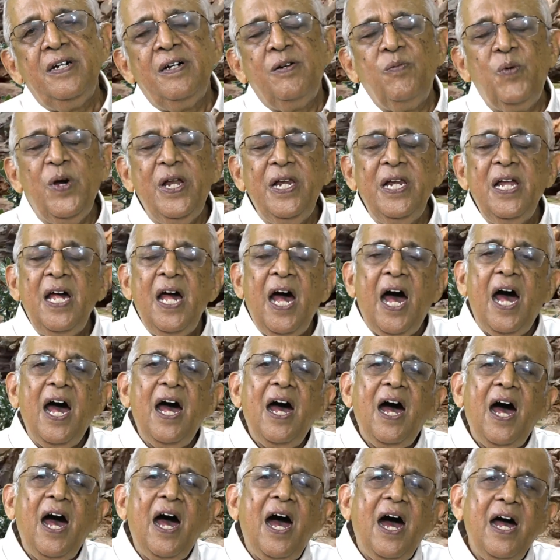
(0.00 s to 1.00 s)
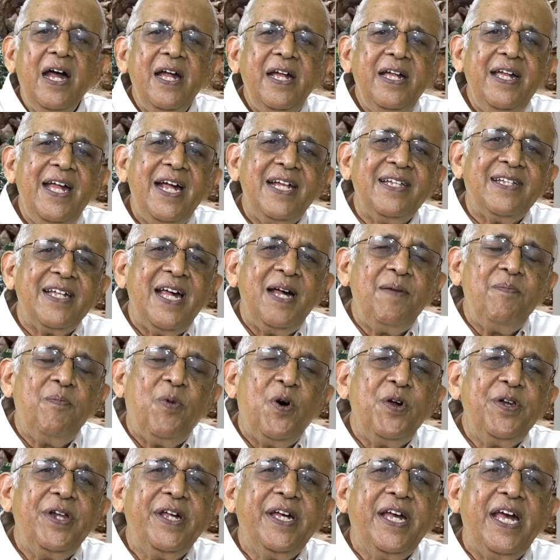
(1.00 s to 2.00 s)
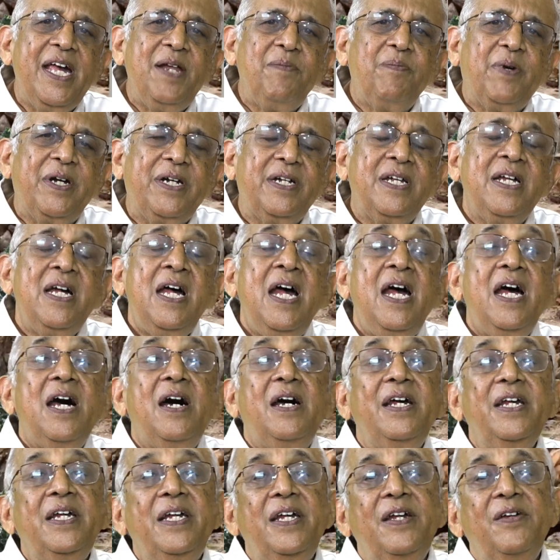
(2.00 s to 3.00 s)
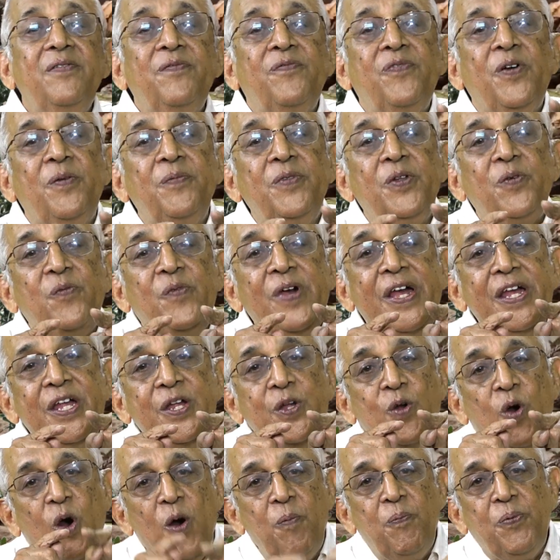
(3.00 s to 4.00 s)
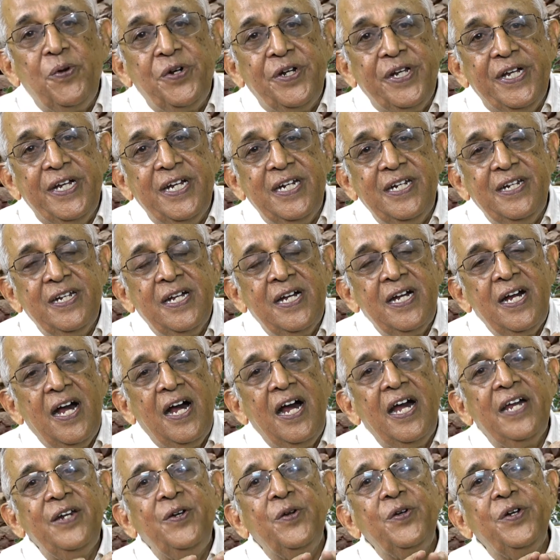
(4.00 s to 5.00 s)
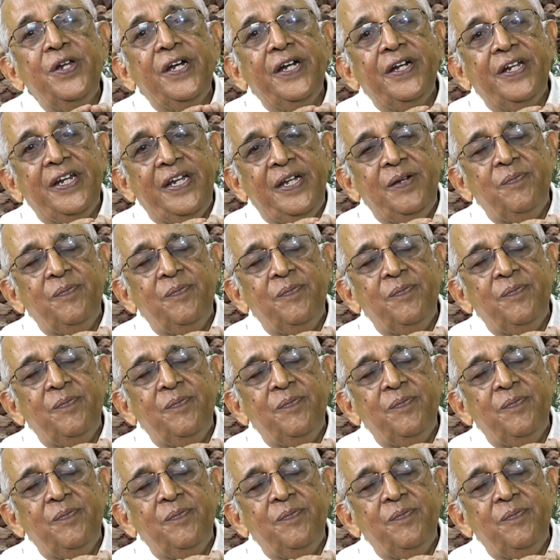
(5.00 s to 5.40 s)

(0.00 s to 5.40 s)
Well, yes, I am born again, but from the way you are putting it, I don't agree.